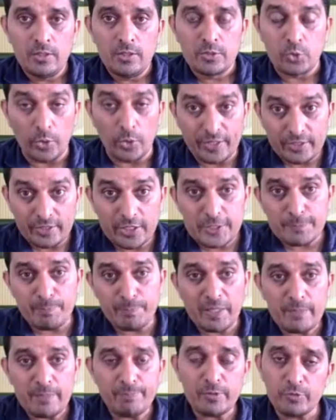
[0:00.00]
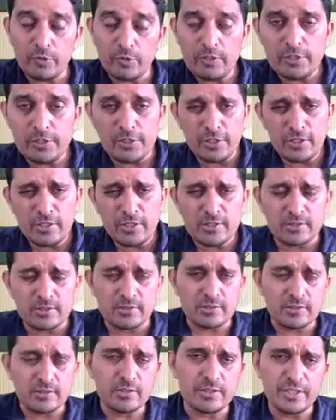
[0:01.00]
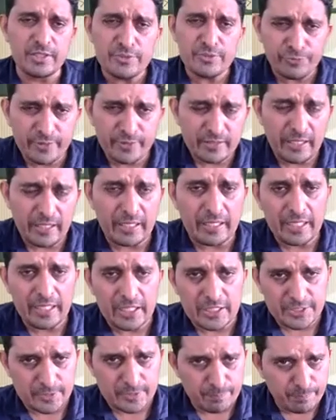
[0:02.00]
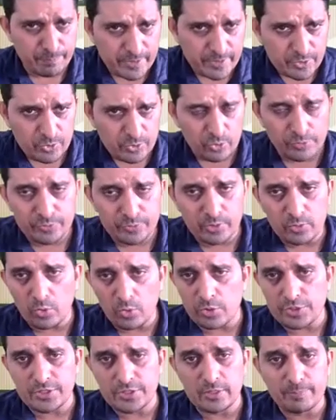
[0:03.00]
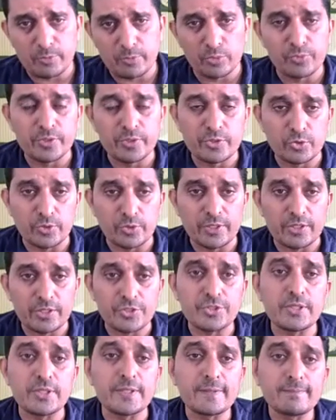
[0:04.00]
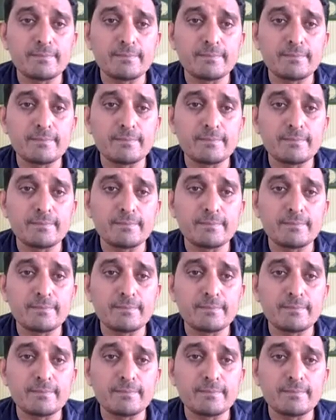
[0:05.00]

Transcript: So in this paper, we learn different aspects of the concept of education.